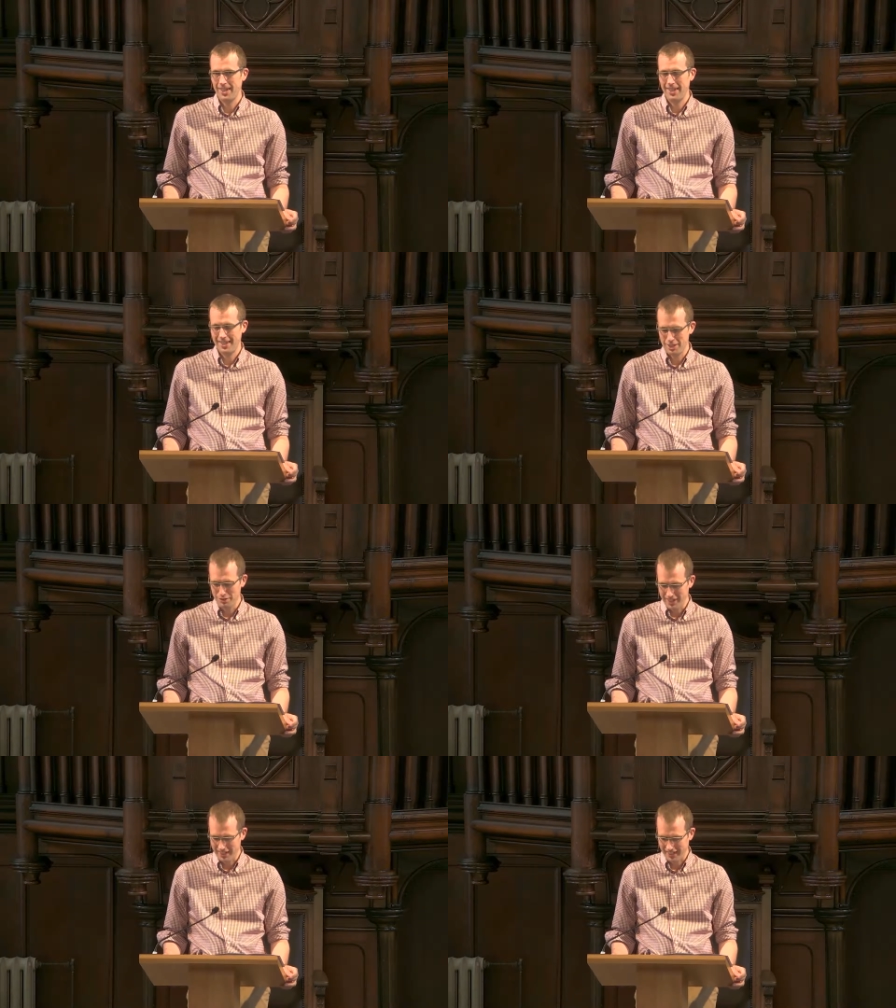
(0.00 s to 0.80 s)
Let's
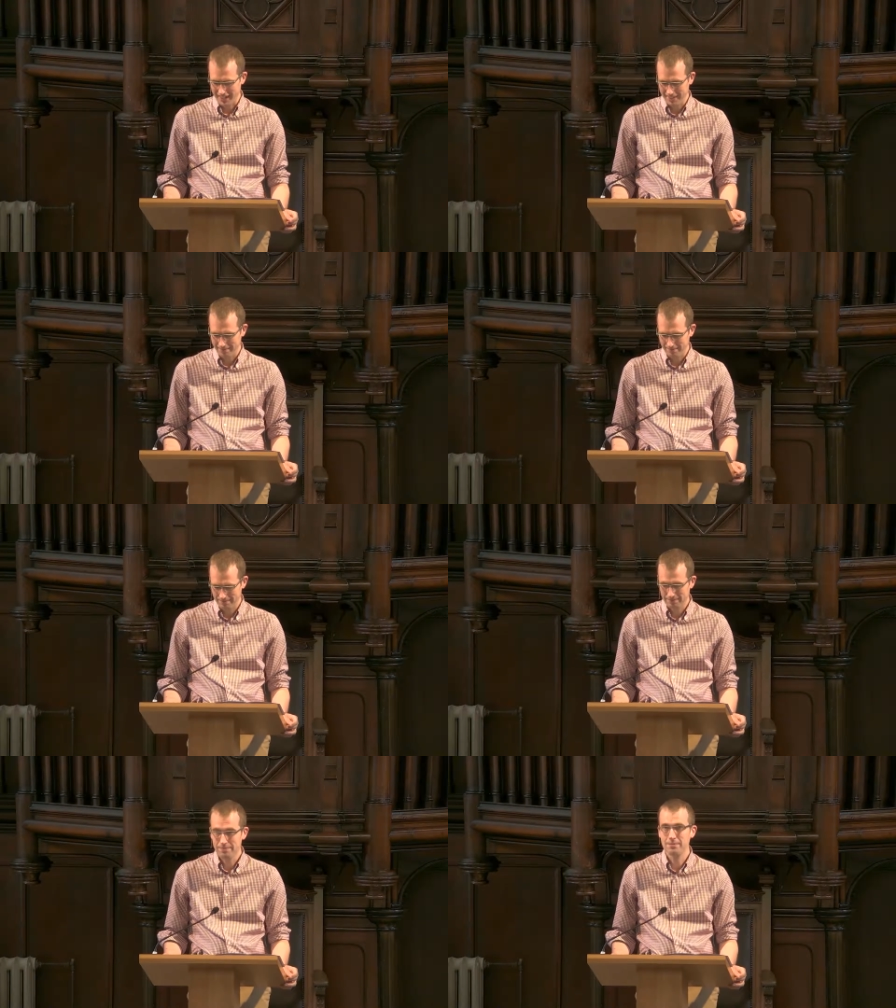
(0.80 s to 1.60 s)
read it again.
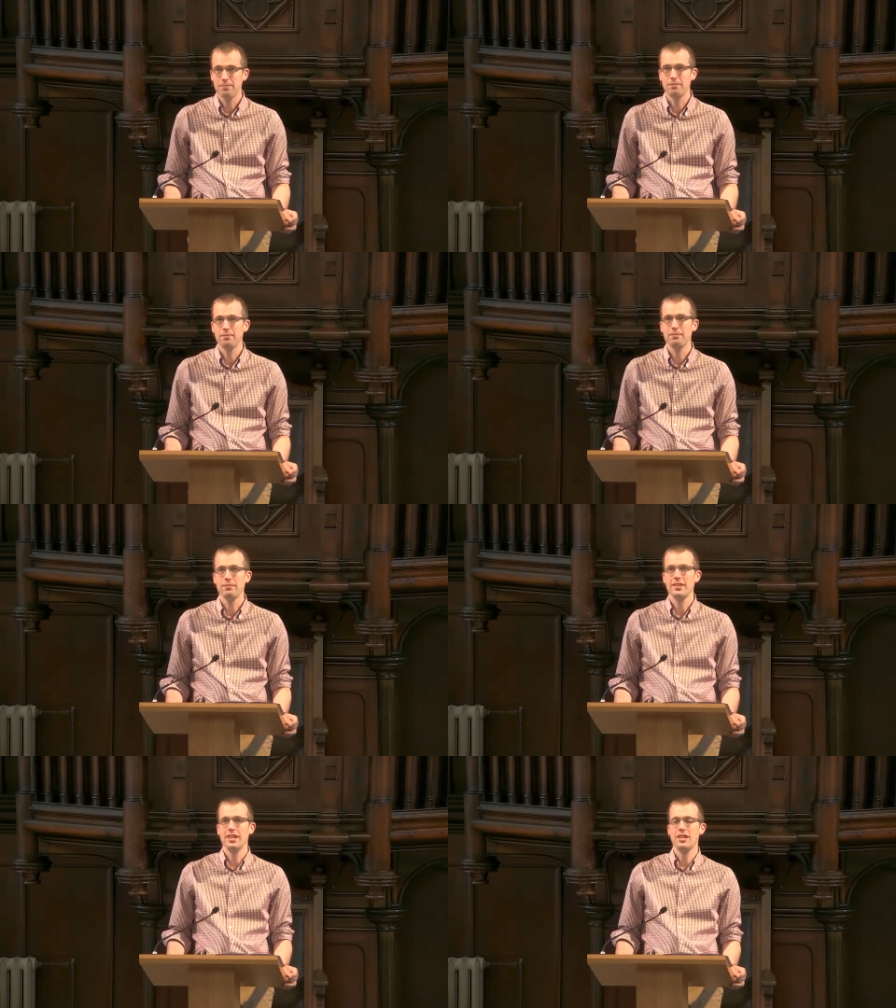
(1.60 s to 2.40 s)

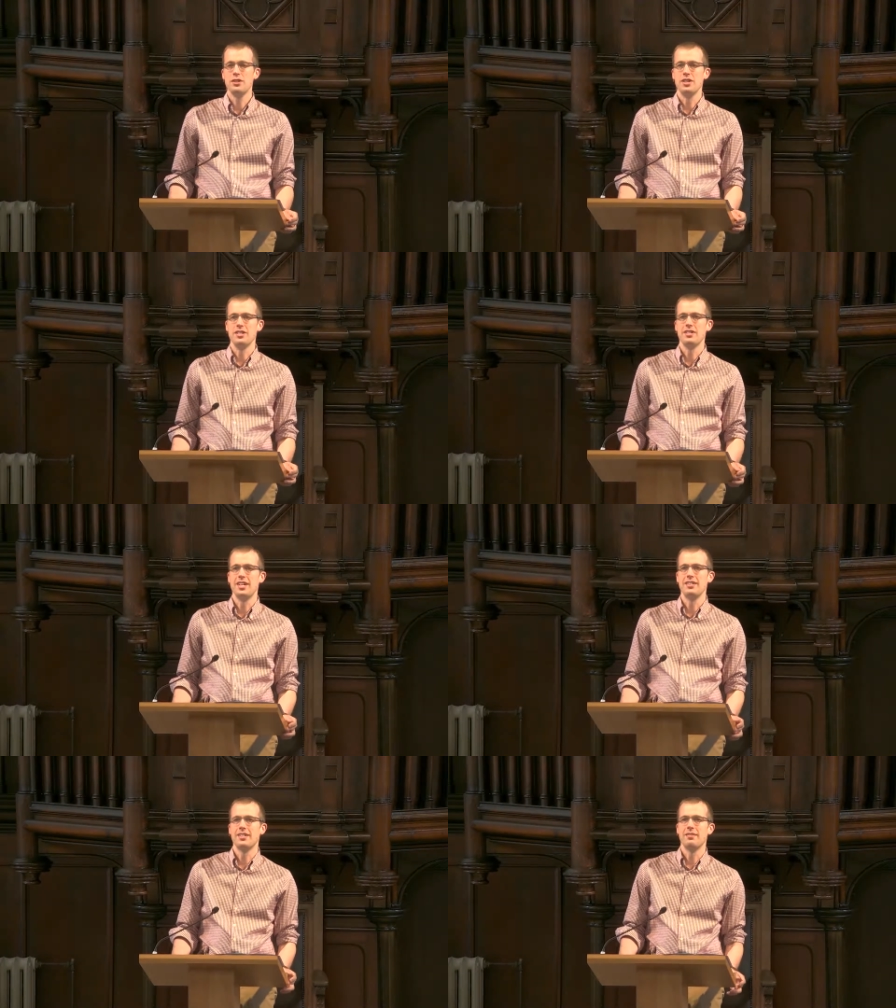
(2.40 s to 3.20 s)
Jesus
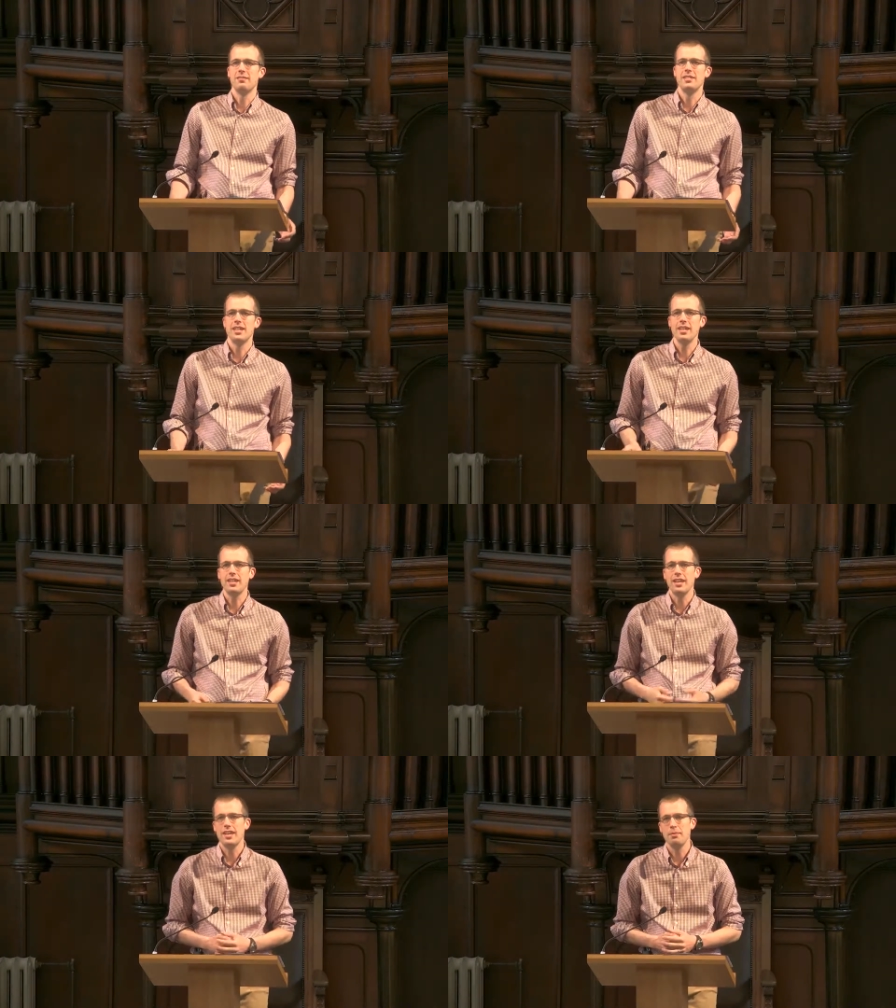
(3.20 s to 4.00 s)
said to them, "Take
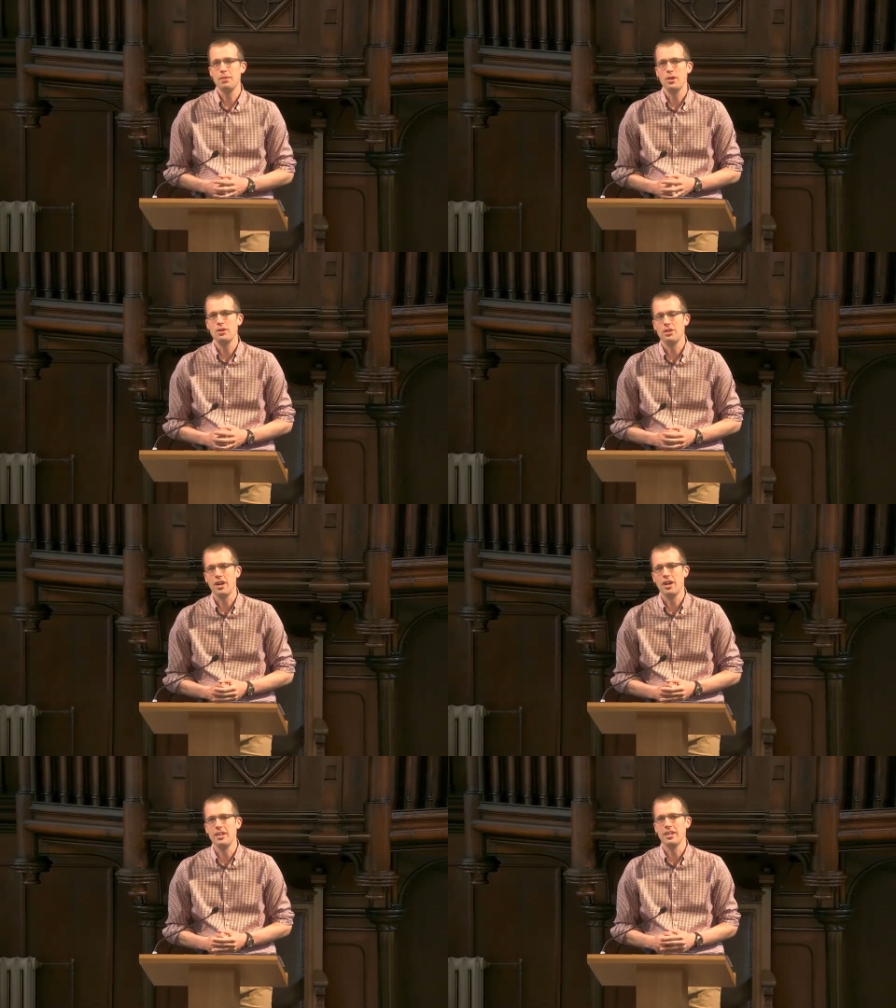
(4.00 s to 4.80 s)
care and be on your
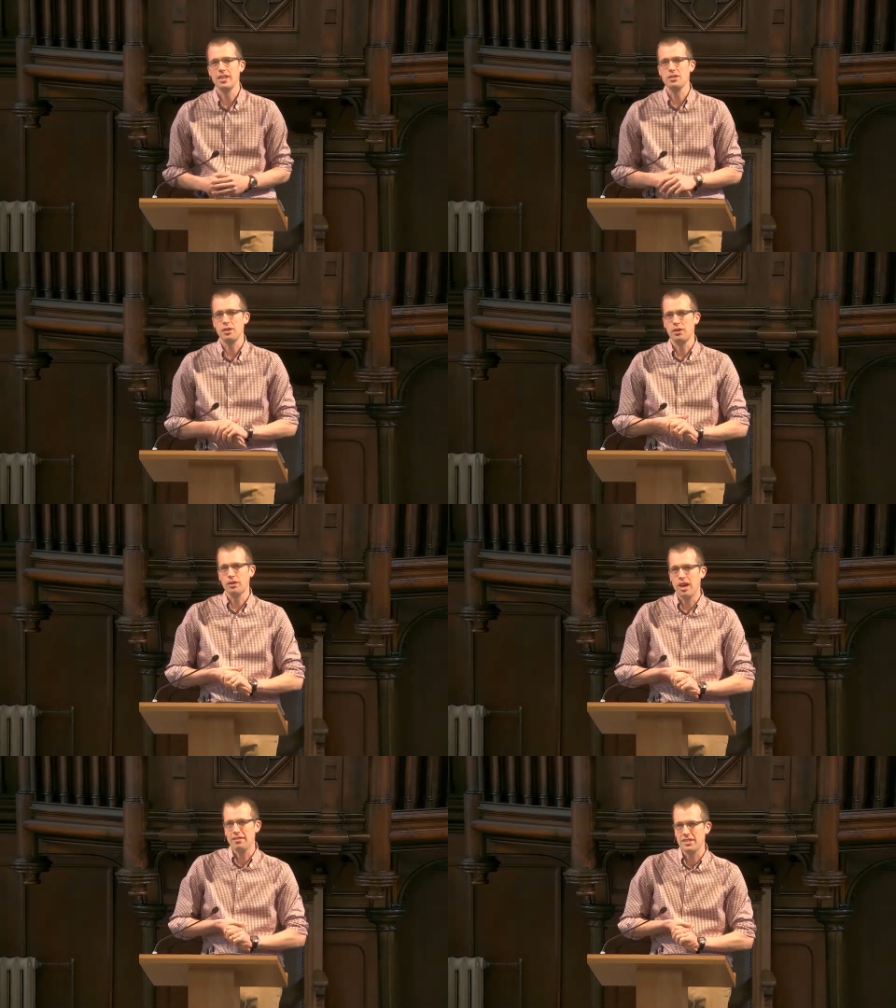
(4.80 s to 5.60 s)
guard against all
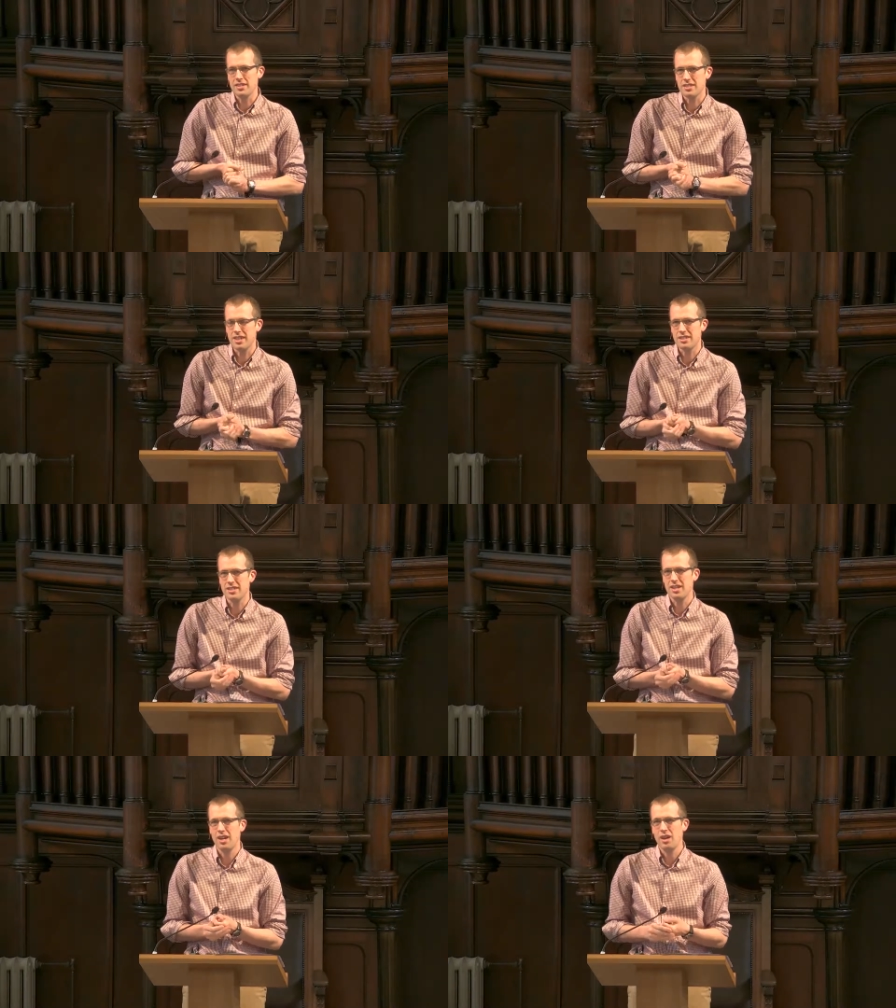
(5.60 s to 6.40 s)
covetousness,